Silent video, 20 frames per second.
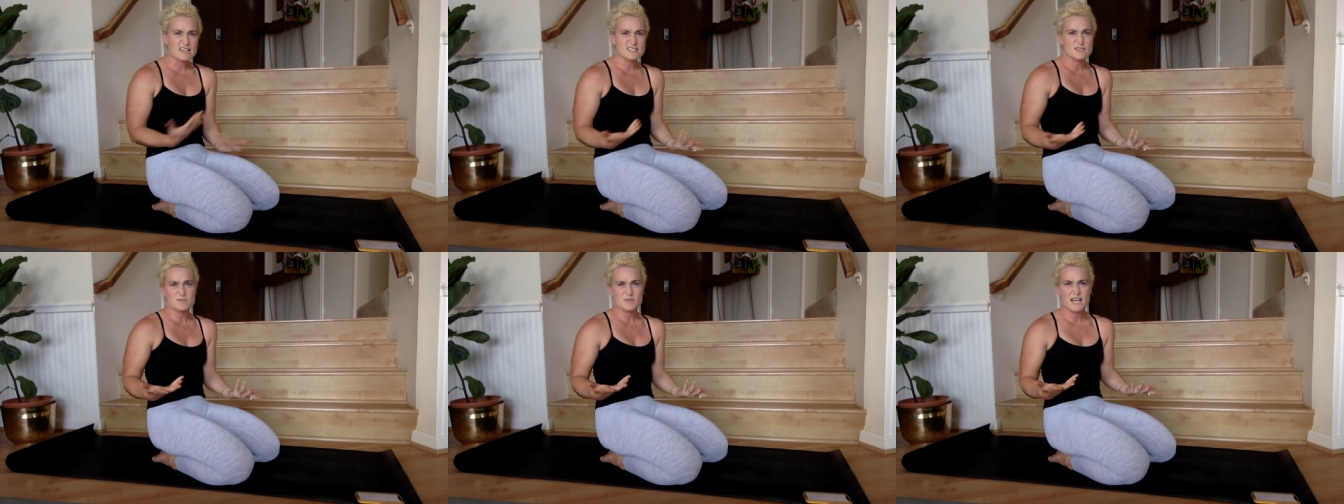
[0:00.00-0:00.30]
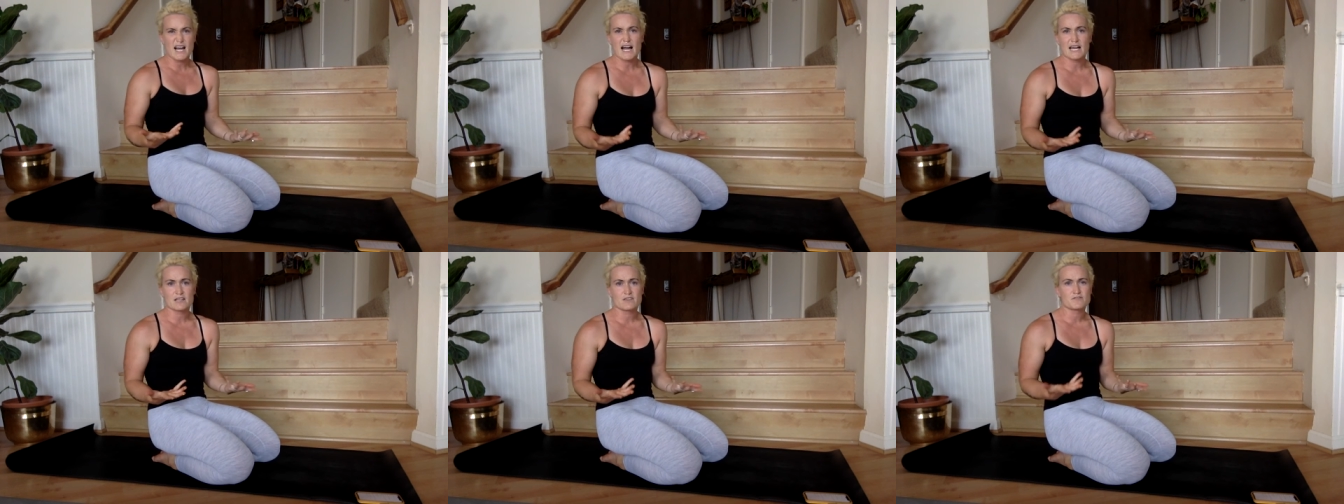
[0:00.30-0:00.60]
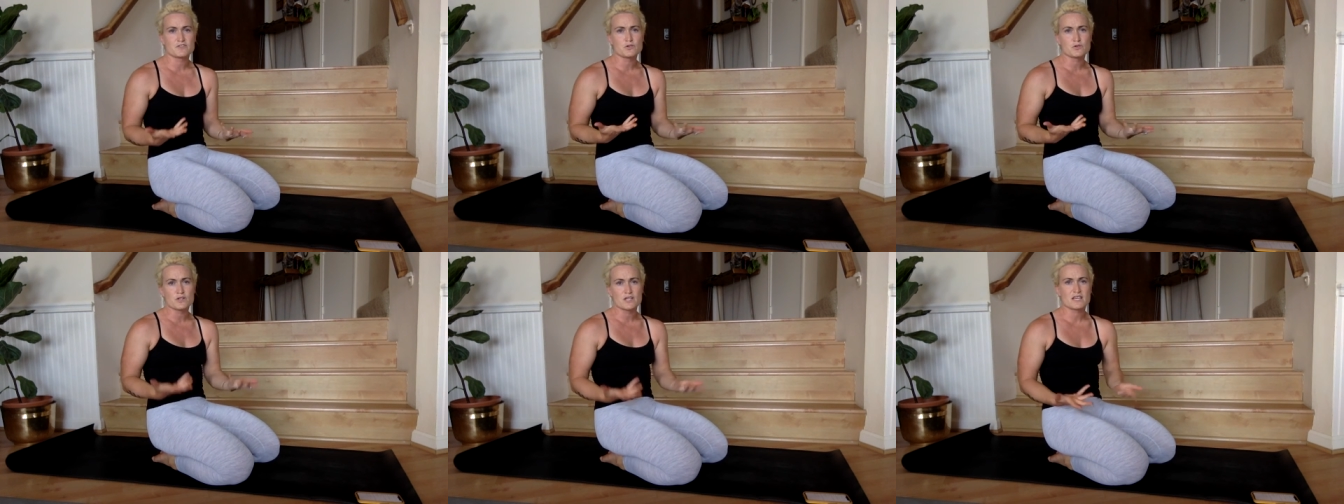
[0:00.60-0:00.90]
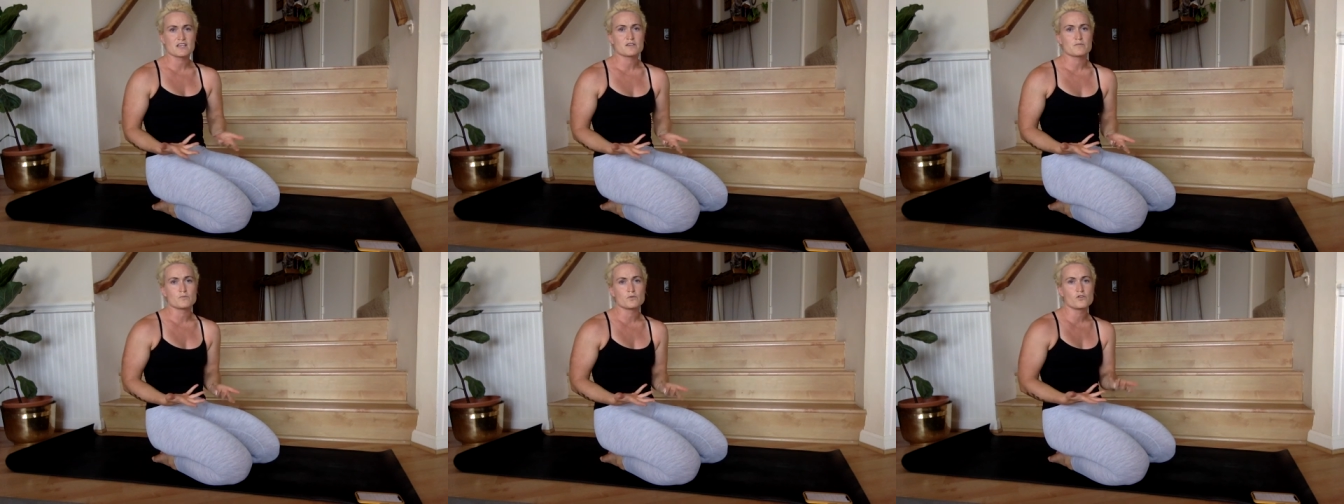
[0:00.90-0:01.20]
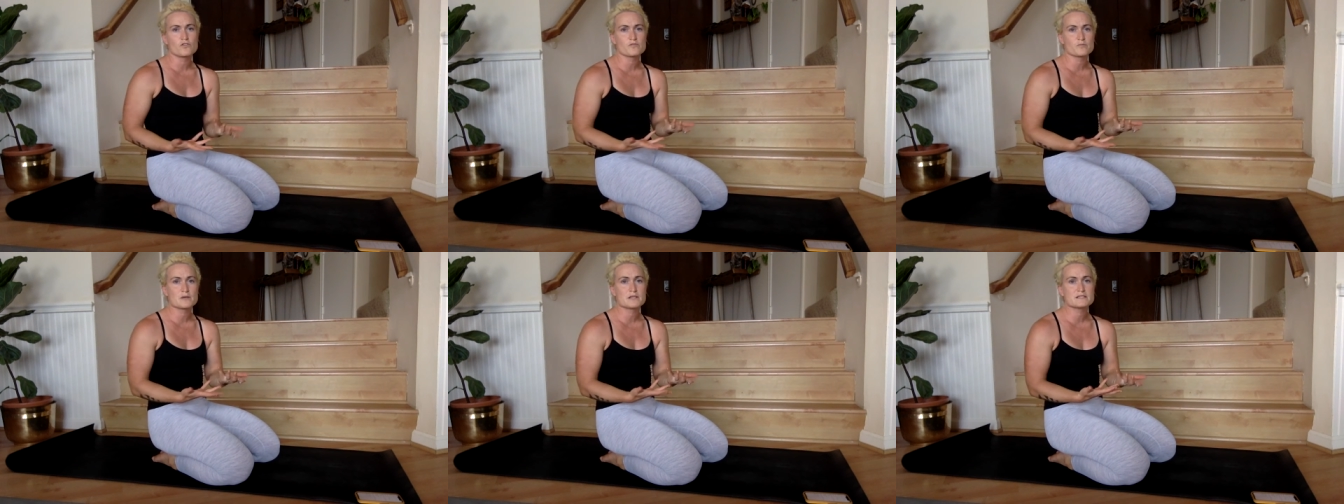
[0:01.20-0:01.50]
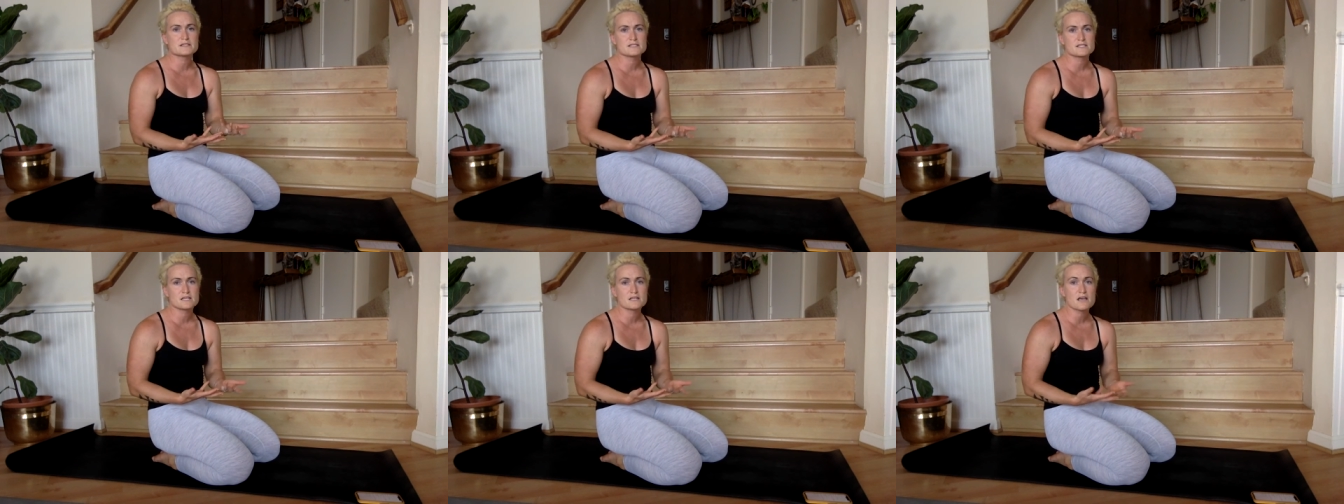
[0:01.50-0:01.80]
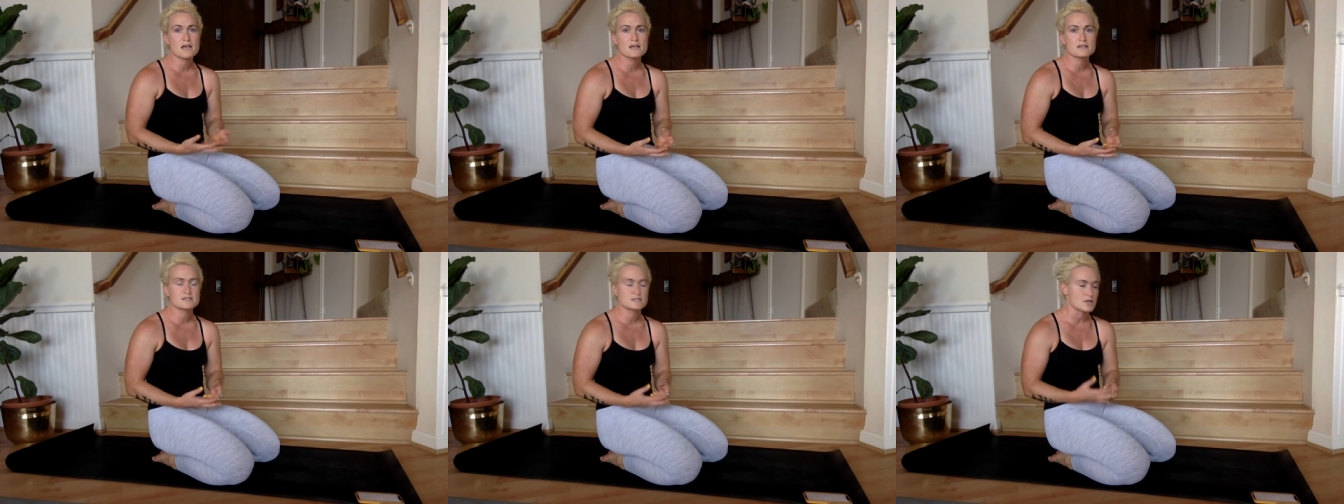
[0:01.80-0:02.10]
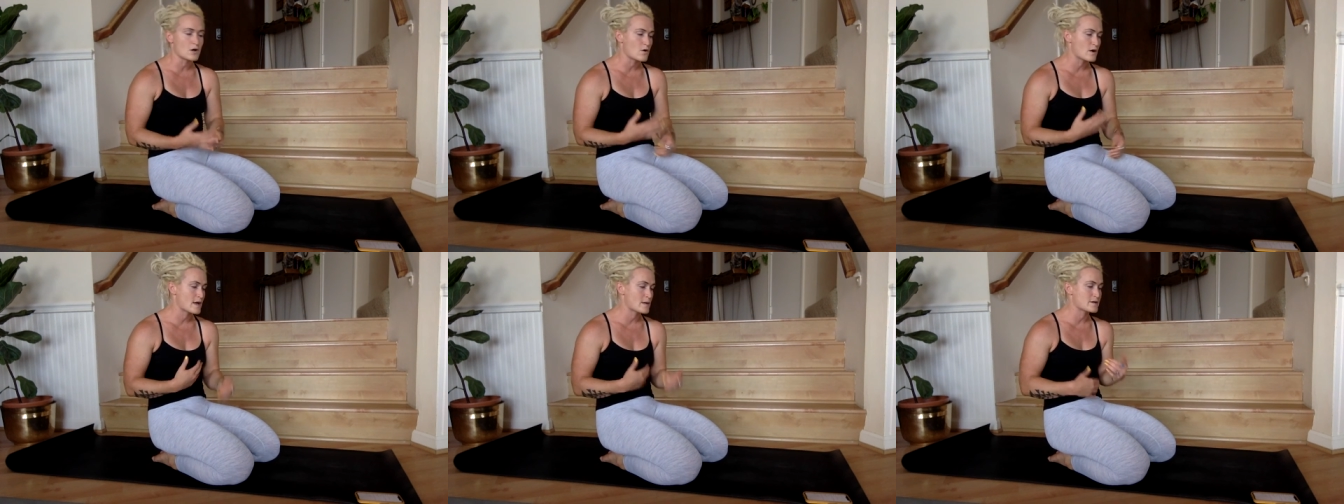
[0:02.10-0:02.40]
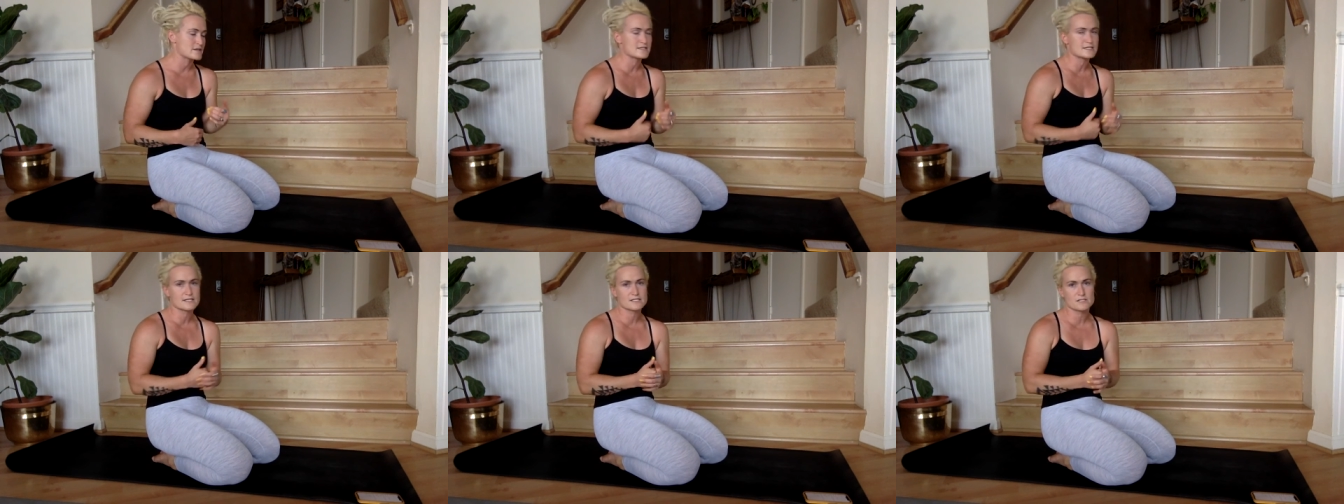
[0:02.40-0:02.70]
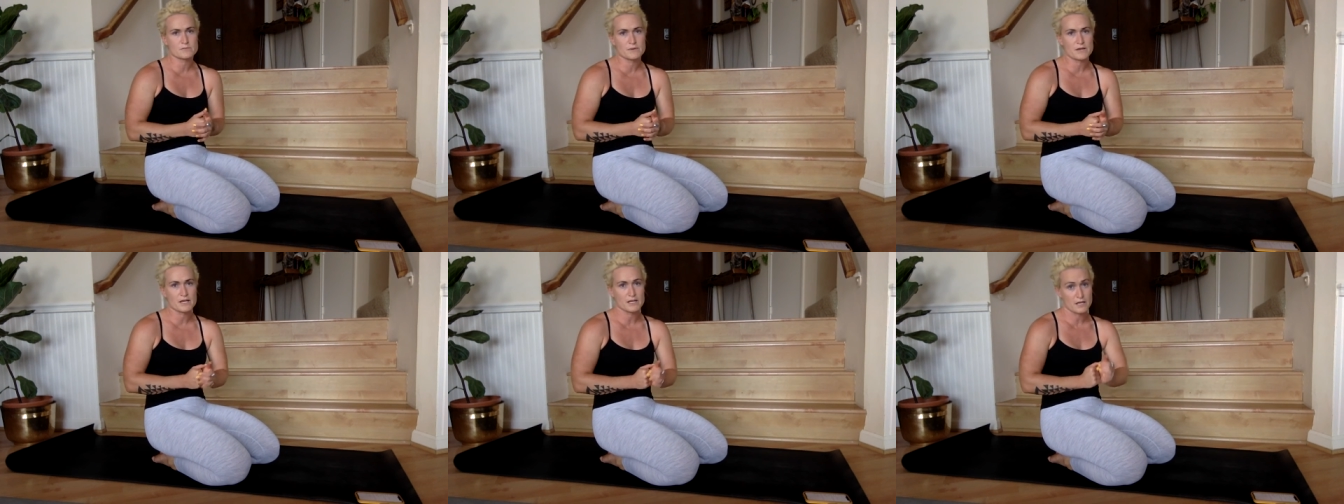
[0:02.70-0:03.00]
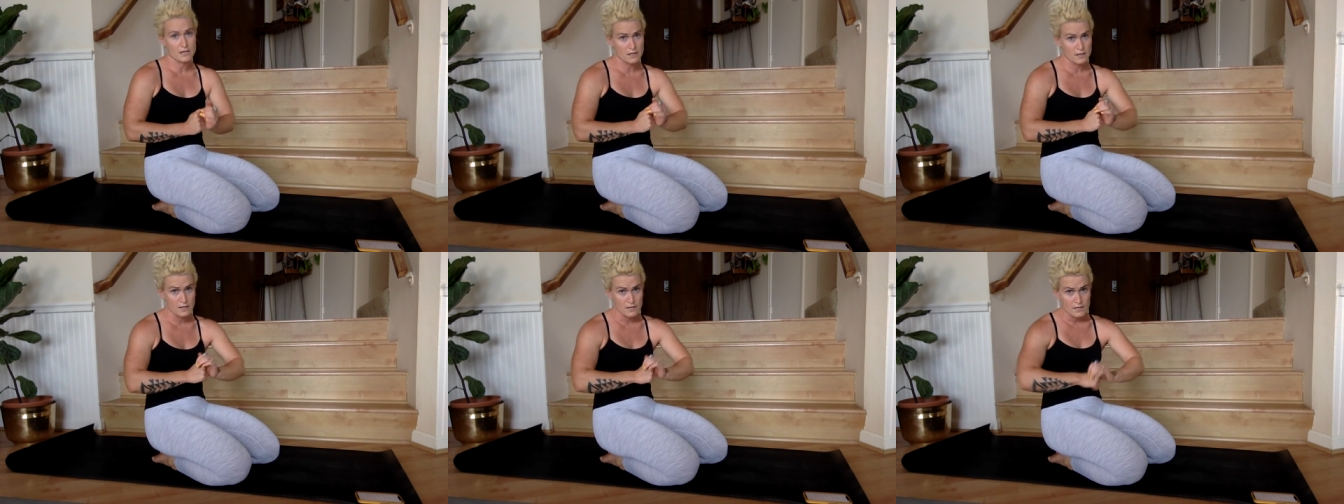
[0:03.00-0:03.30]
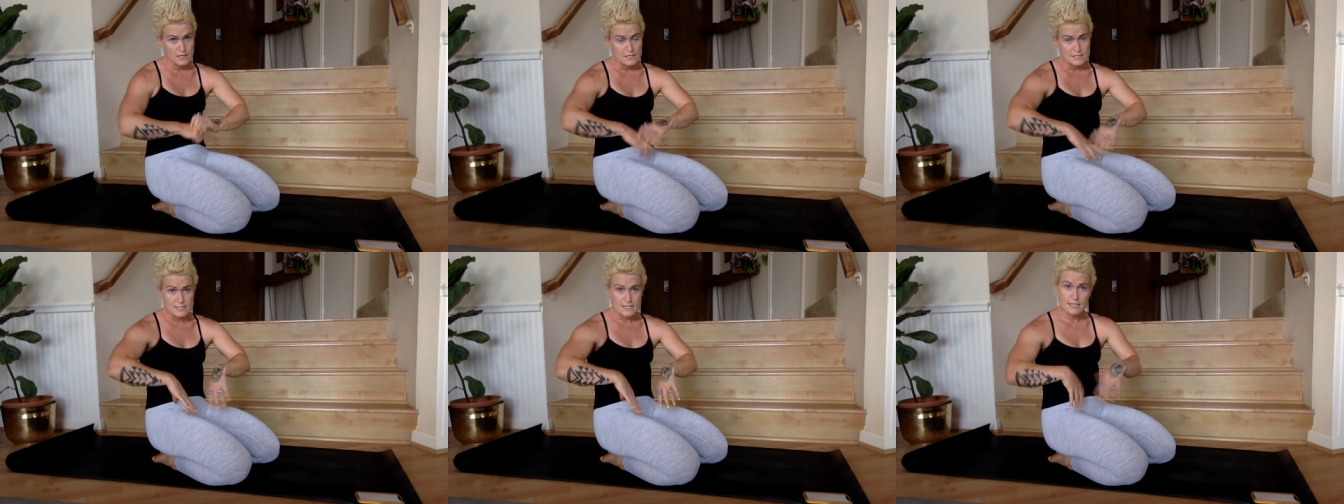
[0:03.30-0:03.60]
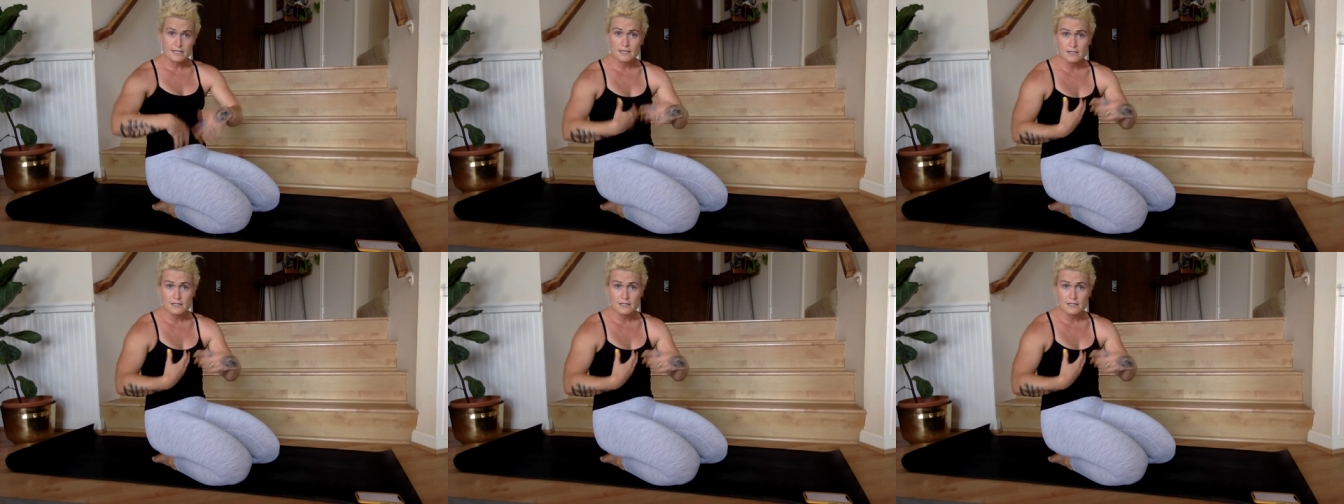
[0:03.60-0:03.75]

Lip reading: I've got some kind of unique movements today, so I'm anticipating